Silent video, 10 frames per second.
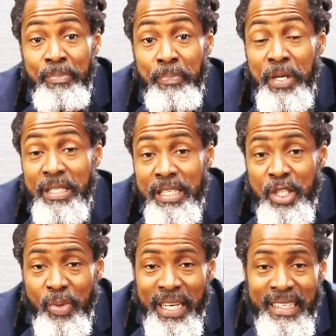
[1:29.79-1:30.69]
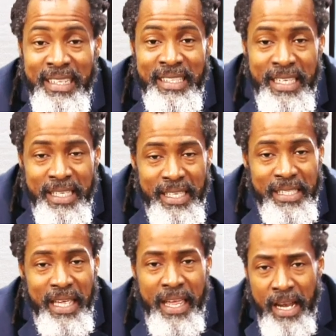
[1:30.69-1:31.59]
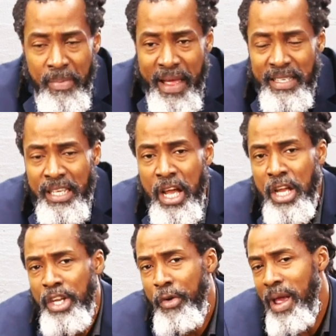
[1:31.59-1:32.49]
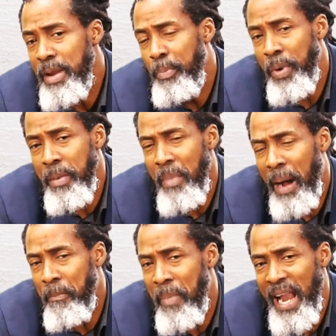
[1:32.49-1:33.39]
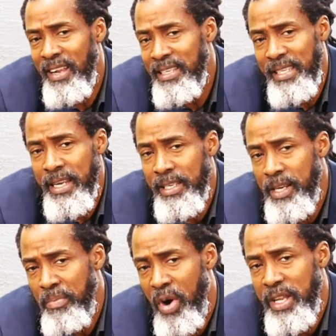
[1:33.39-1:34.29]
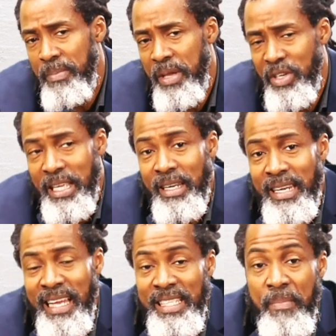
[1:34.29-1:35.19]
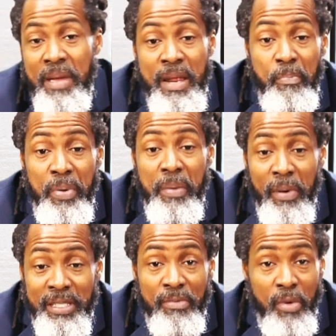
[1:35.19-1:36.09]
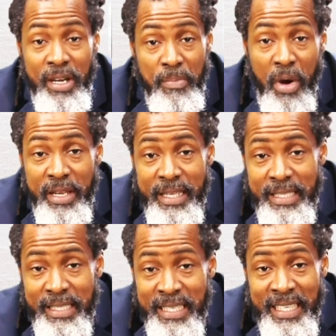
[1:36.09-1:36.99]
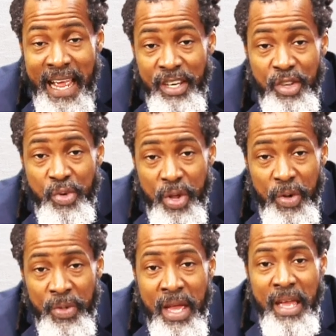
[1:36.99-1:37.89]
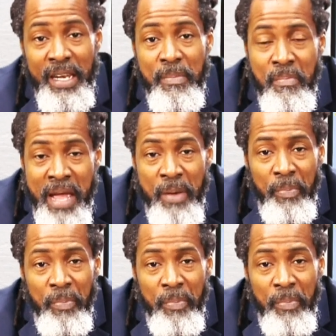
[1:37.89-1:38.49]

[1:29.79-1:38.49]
persons with diseases, ailments, to really bring back balance into the body, because that's the main purpose of what the body is designed to do. The main